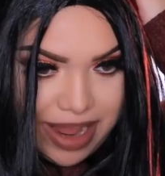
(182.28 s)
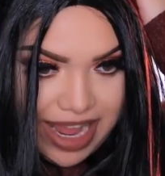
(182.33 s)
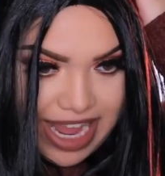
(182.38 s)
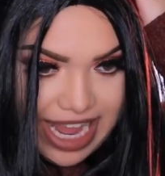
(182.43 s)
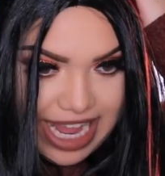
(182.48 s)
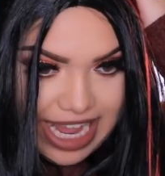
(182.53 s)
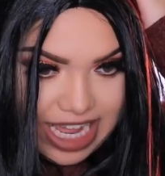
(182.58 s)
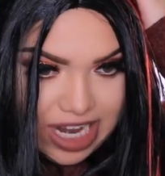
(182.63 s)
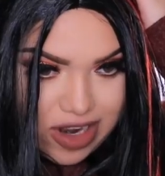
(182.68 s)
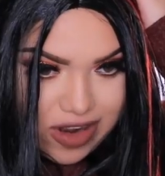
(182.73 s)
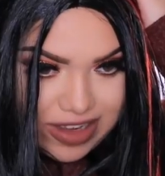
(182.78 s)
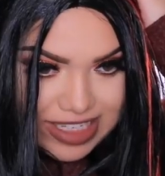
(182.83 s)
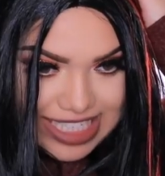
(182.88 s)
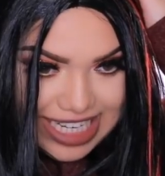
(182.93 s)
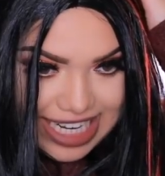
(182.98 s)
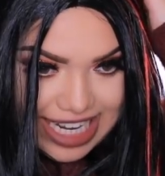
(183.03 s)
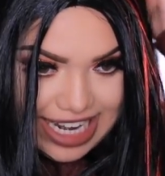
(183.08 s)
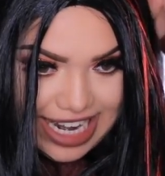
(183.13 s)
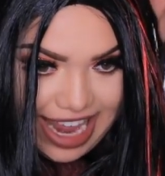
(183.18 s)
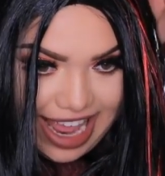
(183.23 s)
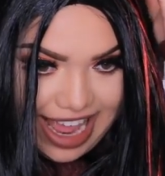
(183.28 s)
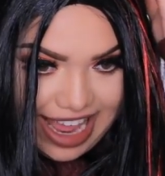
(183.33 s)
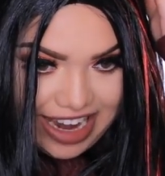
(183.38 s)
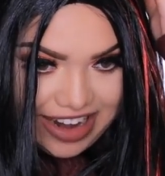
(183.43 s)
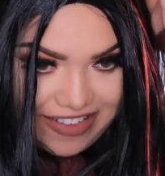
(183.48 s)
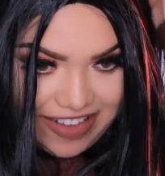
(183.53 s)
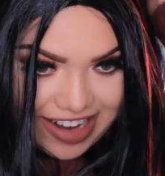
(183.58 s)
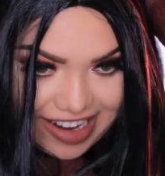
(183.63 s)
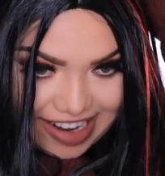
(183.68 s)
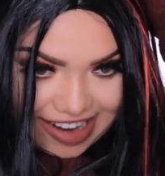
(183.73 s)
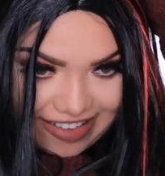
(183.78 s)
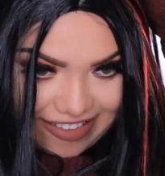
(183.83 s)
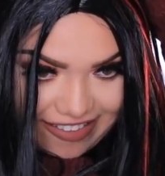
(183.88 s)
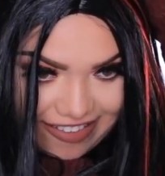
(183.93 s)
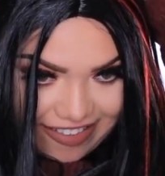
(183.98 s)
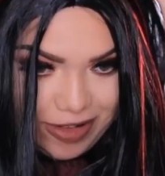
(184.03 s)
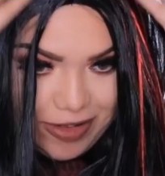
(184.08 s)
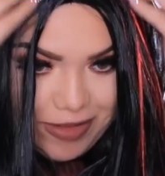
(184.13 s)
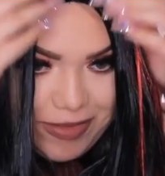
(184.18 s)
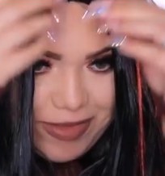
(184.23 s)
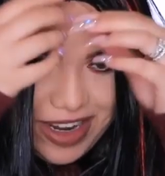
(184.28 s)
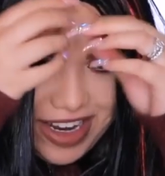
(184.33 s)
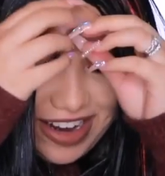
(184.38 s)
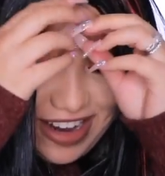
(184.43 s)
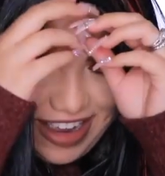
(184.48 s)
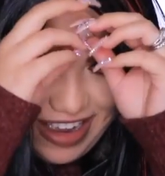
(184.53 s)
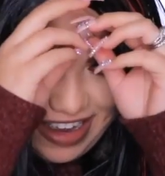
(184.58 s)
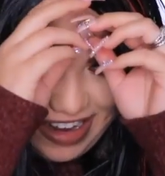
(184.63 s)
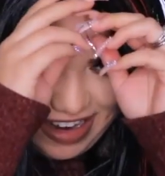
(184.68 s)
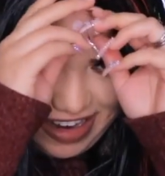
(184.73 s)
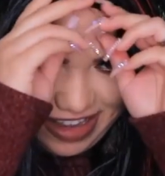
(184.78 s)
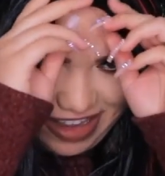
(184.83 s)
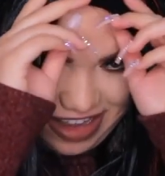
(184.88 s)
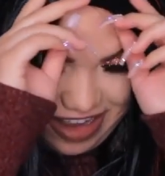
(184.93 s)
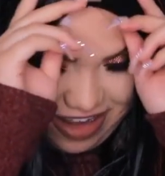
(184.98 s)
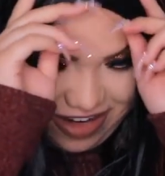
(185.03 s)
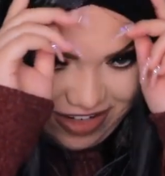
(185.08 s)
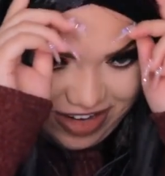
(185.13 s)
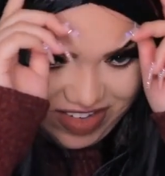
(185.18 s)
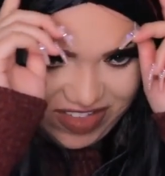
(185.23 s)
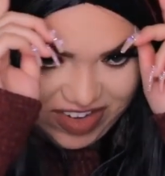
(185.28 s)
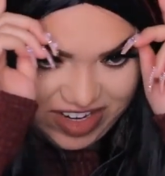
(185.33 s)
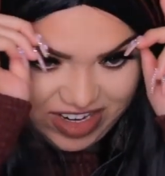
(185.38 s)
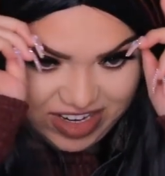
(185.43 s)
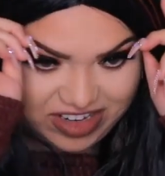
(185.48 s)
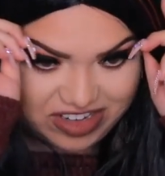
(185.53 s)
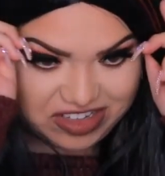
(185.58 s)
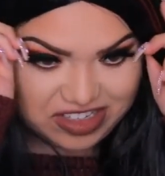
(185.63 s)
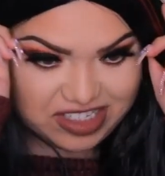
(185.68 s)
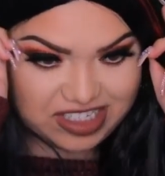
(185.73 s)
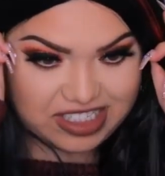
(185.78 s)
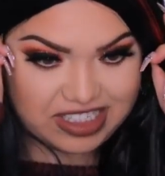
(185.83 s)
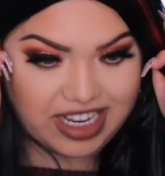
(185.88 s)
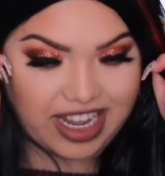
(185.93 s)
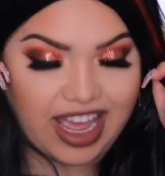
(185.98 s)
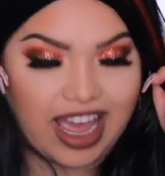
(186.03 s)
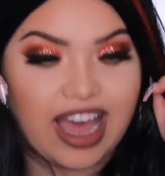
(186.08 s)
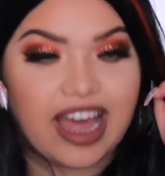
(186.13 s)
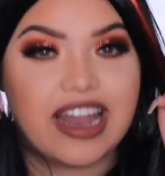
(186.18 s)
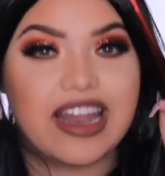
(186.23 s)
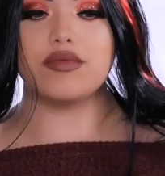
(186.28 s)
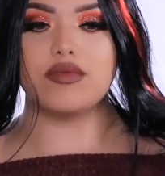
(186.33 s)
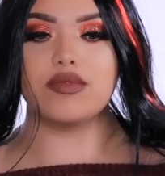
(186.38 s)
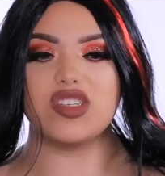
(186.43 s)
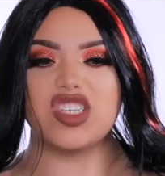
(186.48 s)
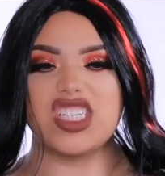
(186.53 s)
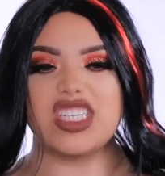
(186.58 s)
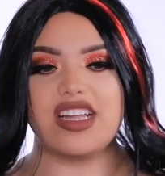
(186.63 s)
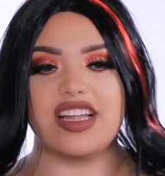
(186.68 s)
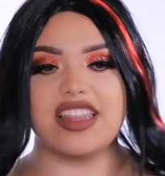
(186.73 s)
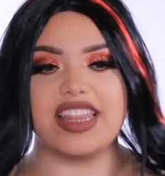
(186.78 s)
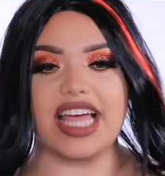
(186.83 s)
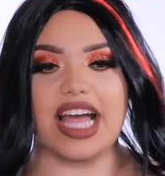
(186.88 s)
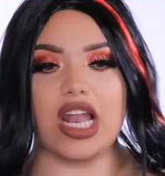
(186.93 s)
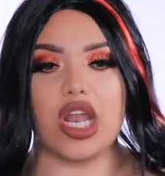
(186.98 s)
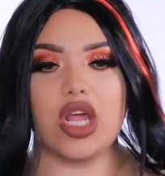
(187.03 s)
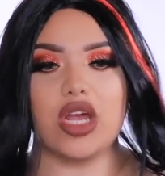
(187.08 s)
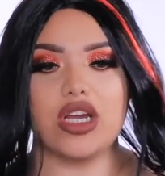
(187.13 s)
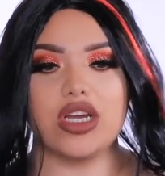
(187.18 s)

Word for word: My head looks like an egg right now. Oh my God, y'all don't even understand. She's not that